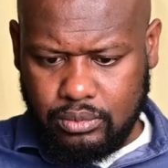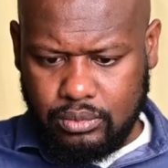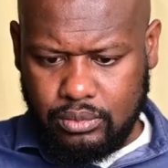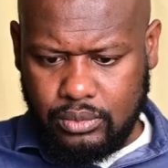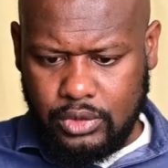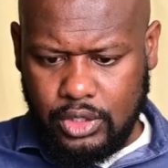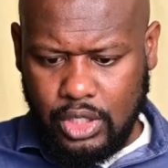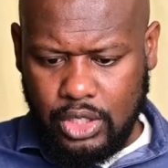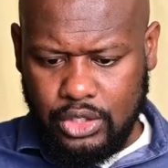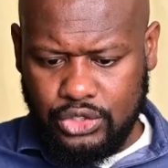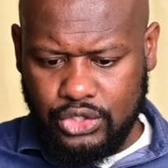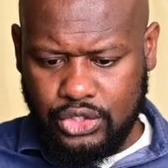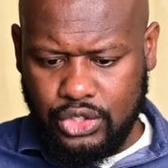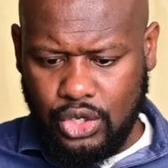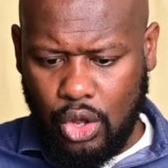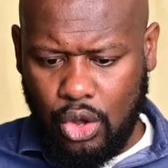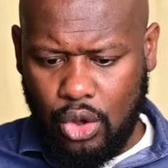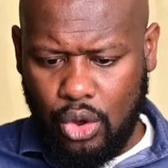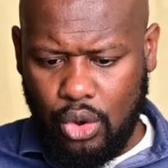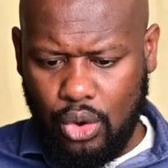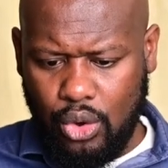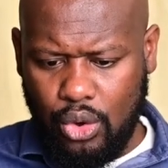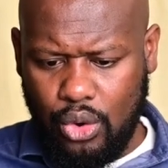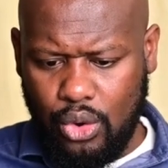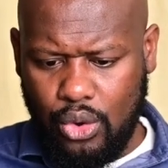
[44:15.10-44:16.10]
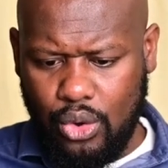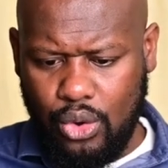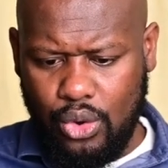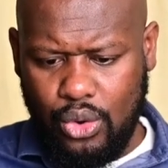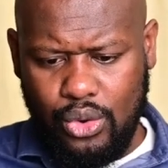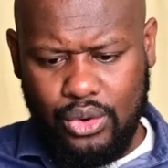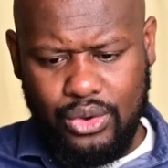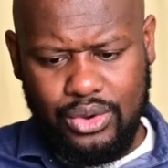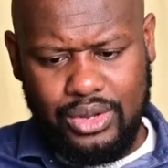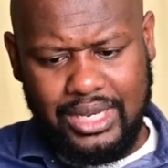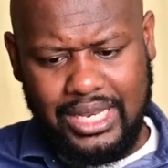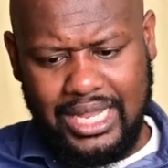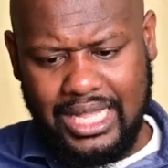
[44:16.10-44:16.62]
so
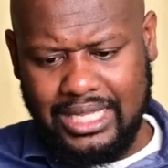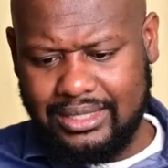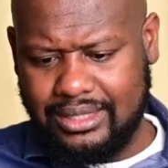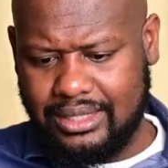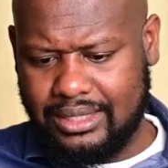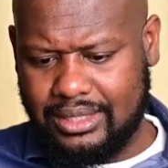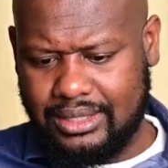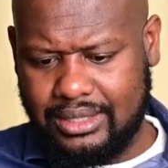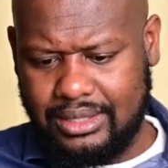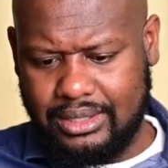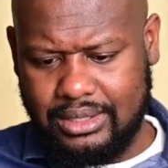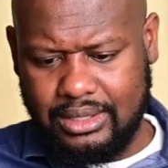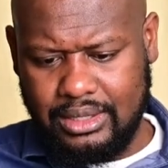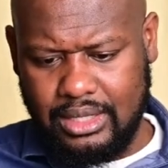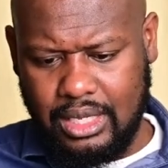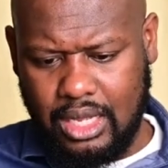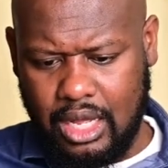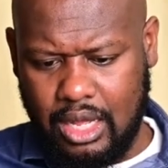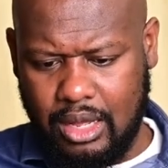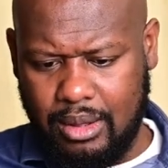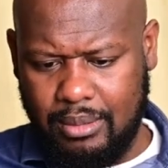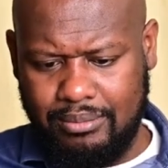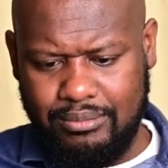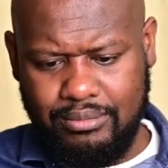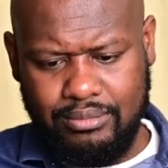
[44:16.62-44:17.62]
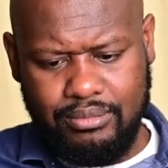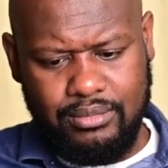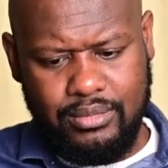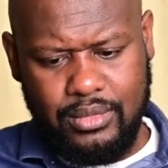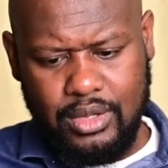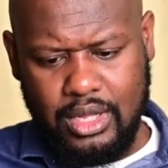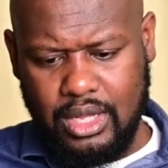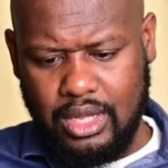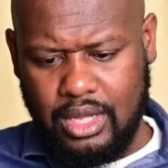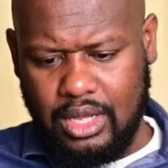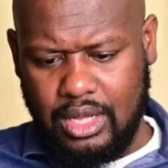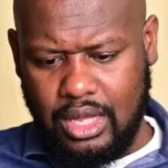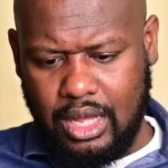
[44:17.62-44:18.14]
let's um
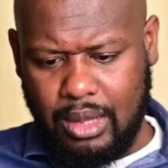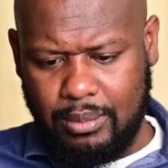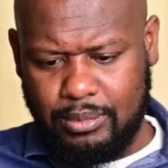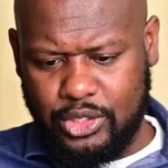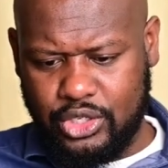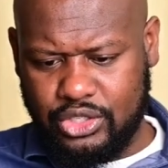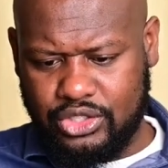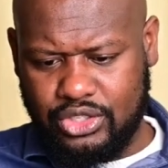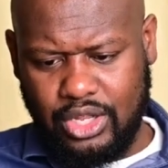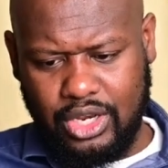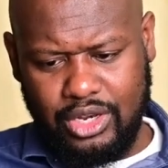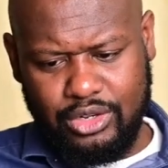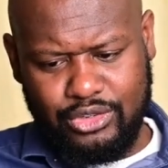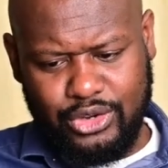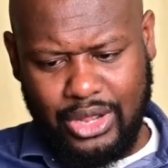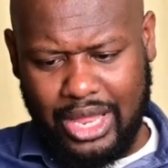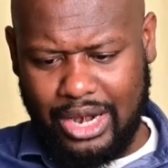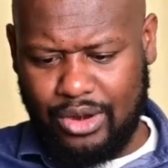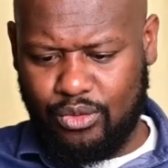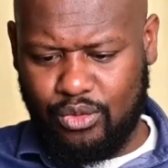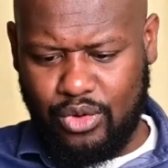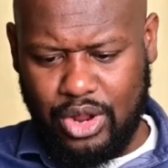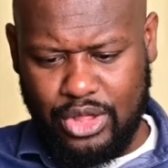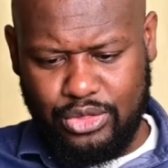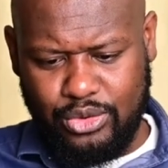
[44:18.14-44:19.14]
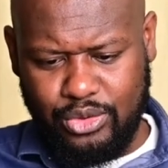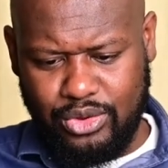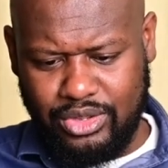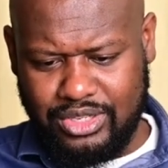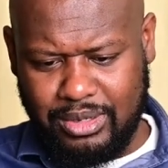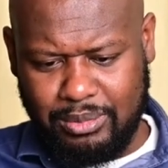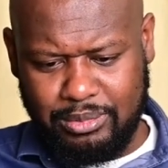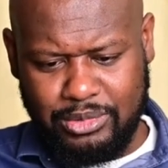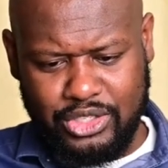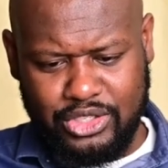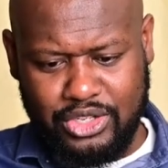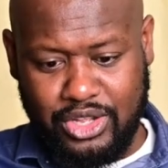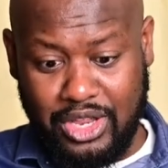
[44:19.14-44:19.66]
i'm just gonna try to run through this
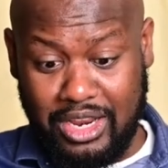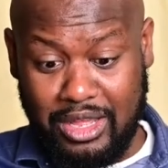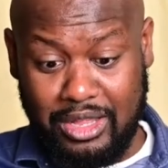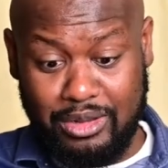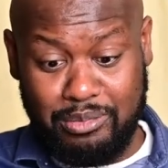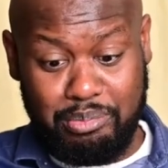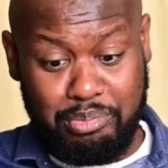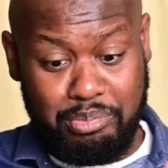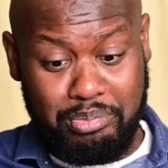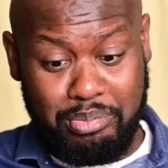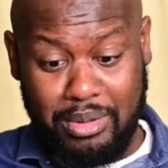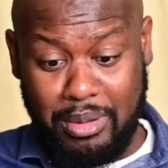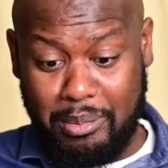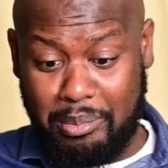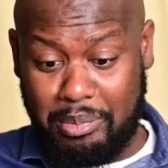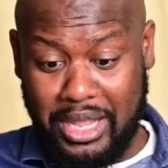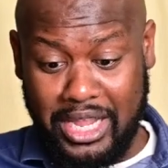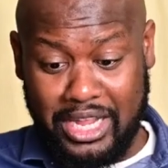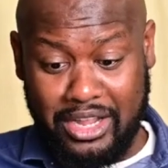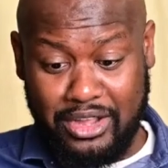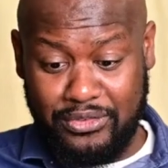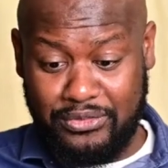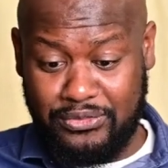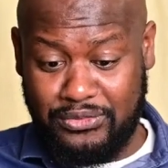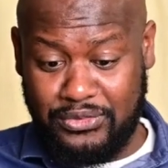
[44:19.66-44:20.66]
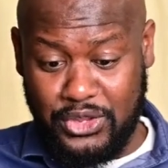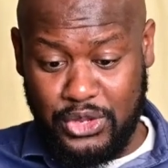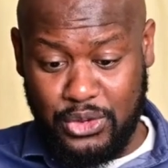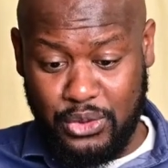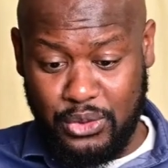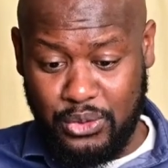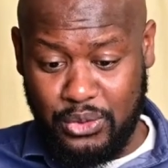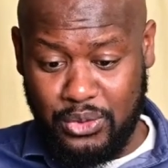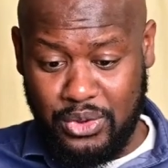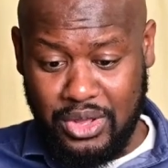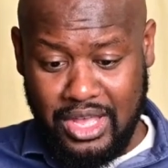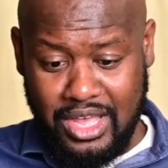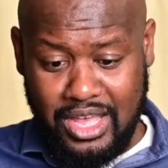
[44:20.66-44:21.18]
i'm just gonna pick a
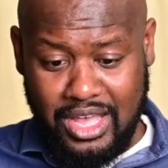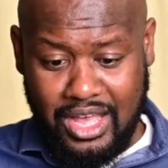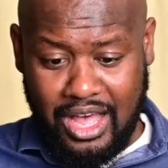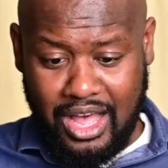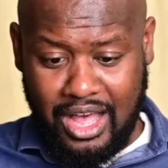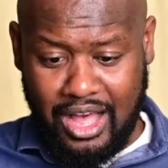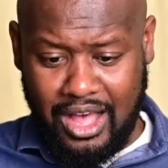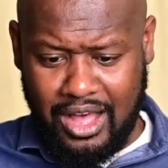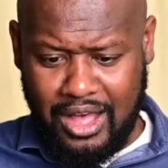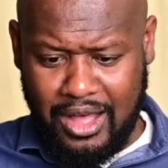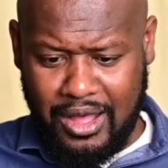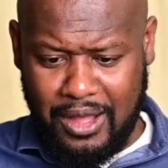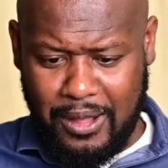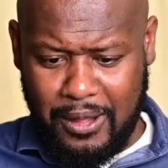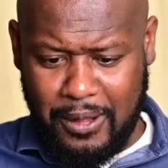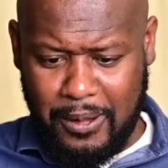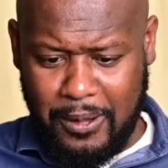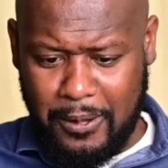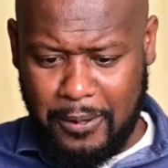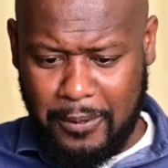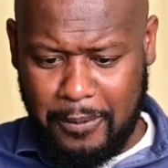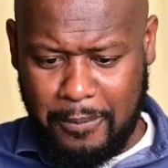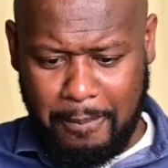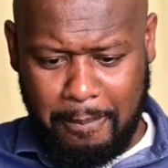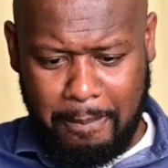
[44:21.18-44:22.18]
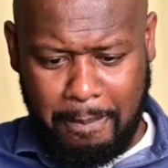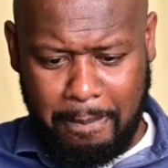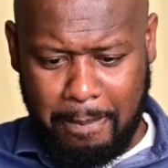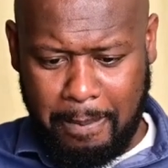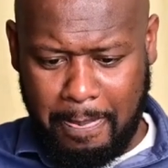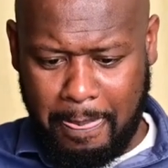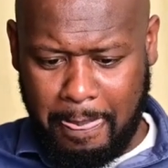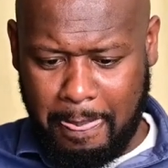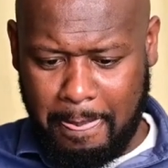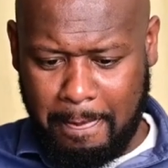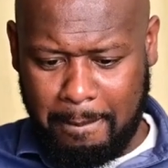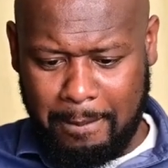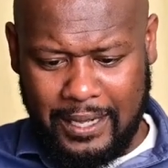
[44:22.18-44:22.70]
few
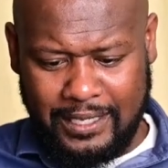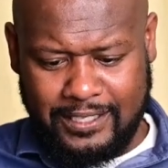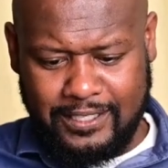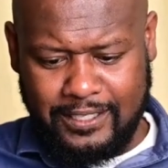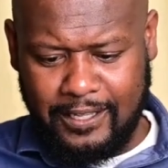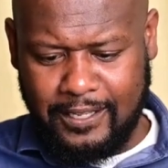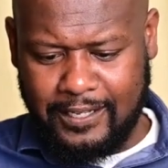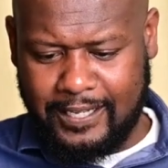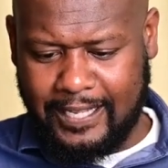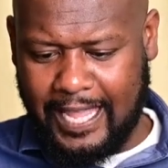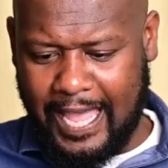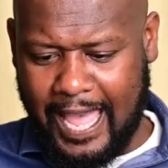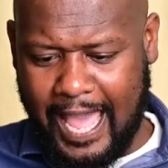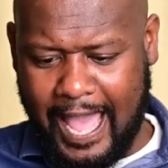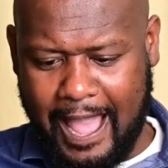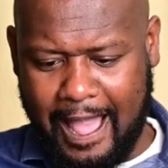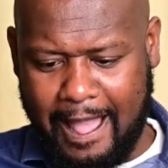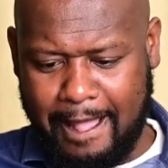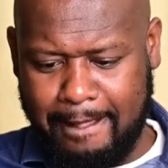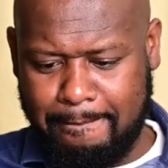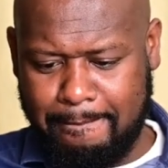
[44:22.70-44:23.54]
um let's look at